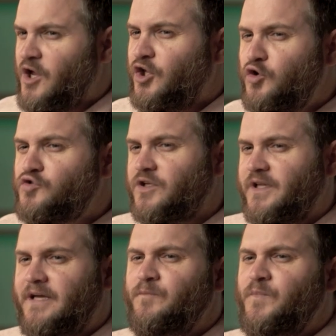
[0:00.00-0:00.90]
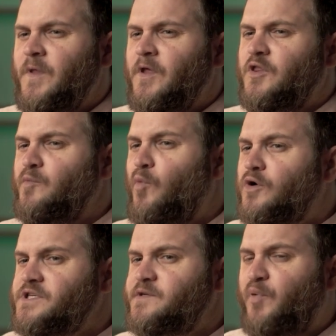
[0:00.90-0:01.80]
Usually, the more
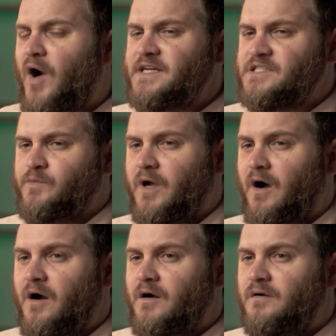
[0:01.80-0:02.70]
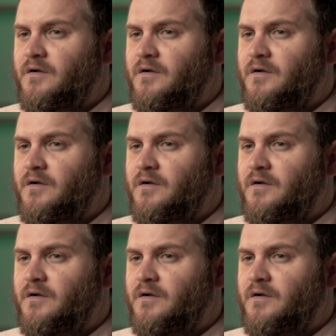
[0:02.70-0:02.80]
surprised we are,